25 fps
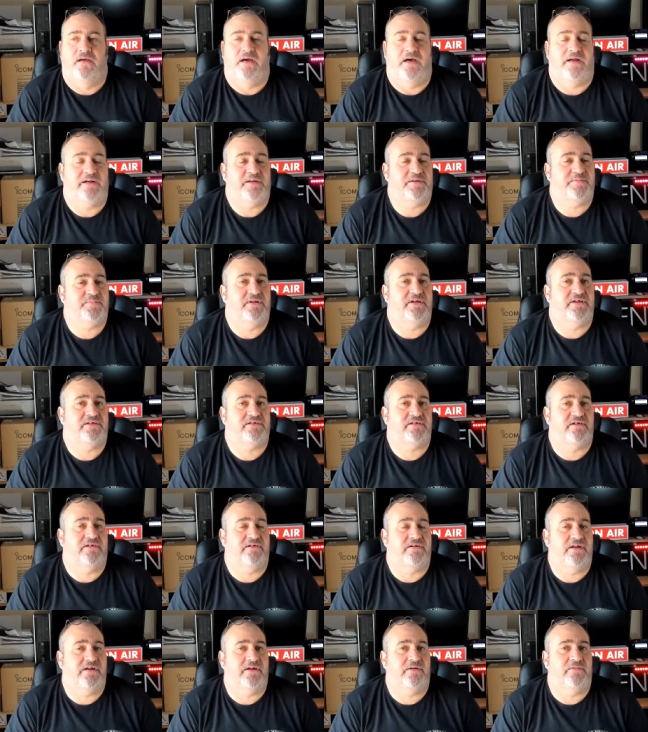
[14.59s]
And his place
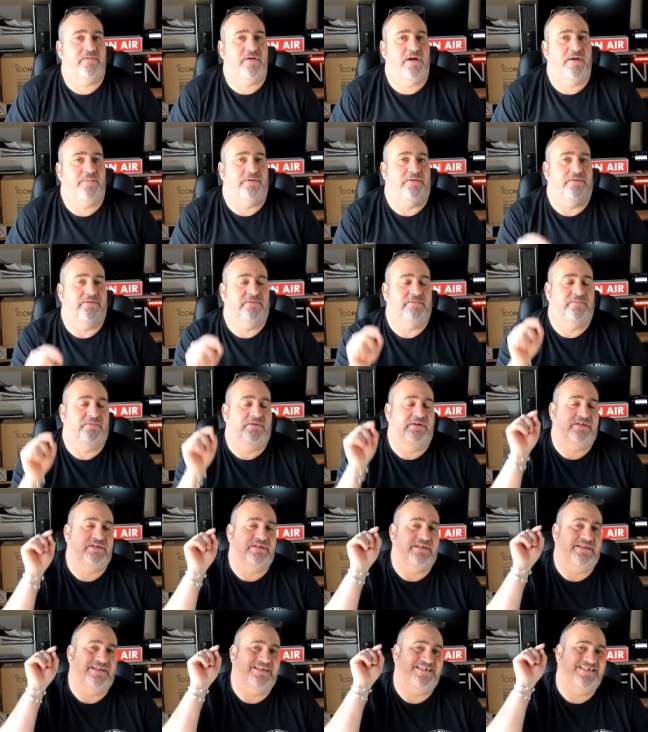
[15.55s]
on the interweb,
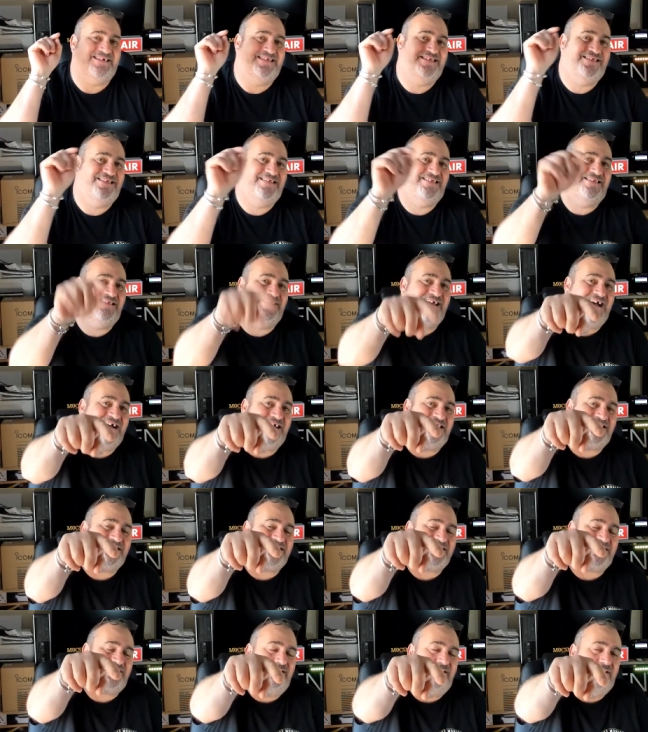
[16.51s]
which is
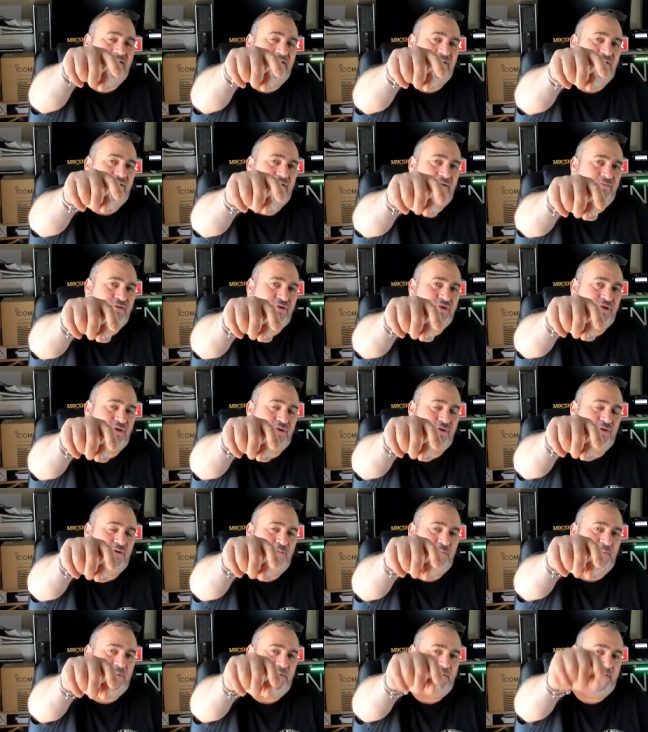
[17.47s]
that
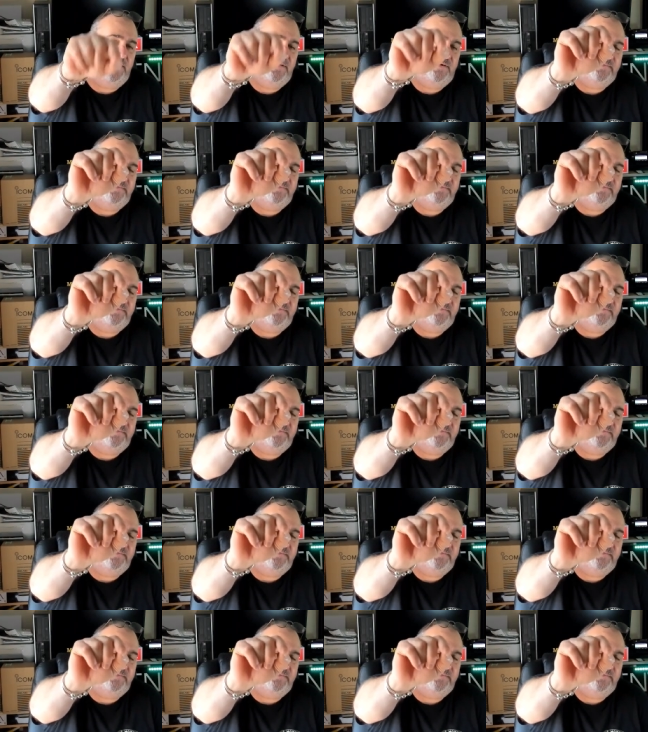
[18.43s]
YouTube